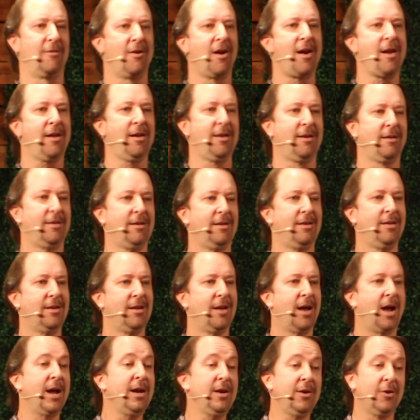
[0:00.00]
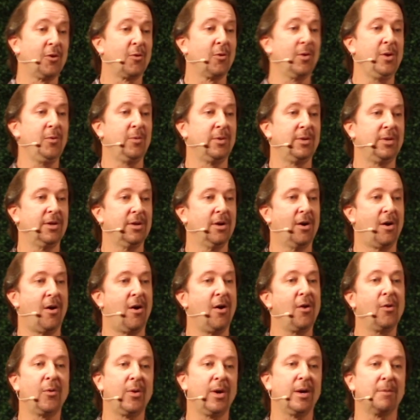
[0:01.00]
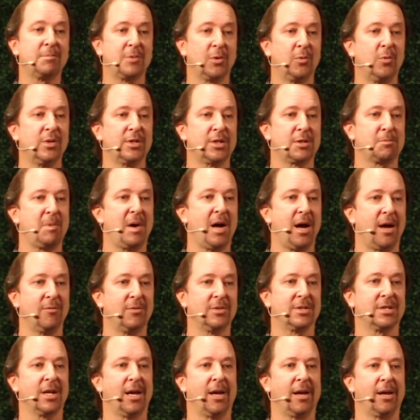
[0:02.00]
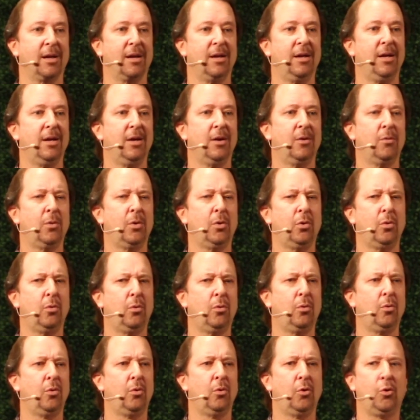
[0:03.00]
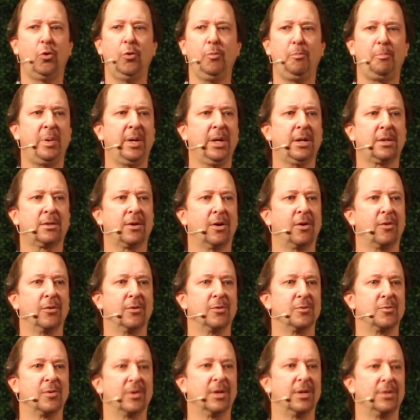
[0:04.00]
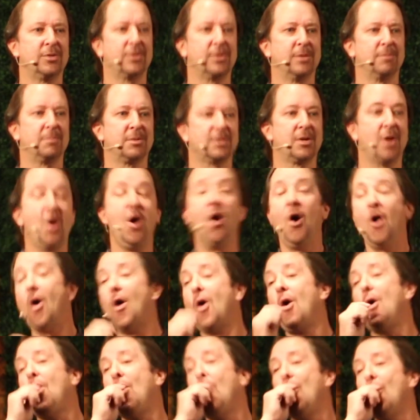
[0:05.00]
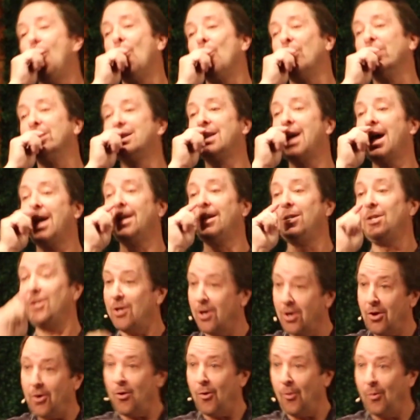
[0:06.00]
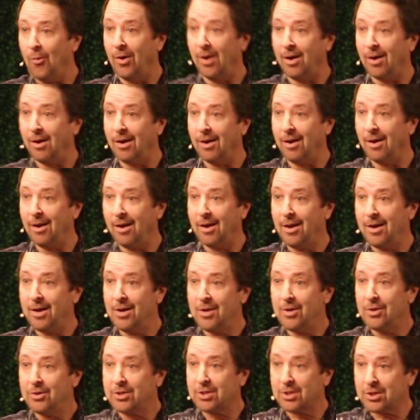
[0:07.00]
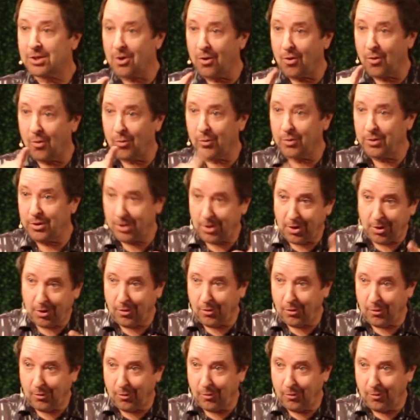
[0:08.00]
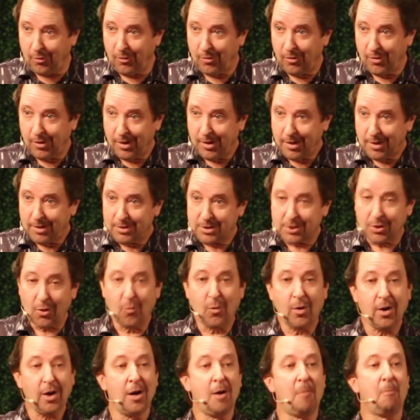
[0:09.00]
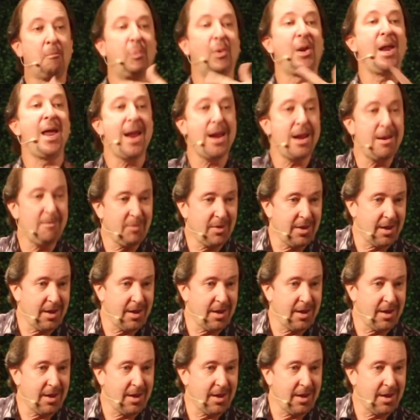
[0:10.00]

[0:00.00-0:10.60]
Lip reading: right? I can agree with you all the way up to one spot. It's like, well, who picked all those relationships? Oh, was that you? So we're going to blame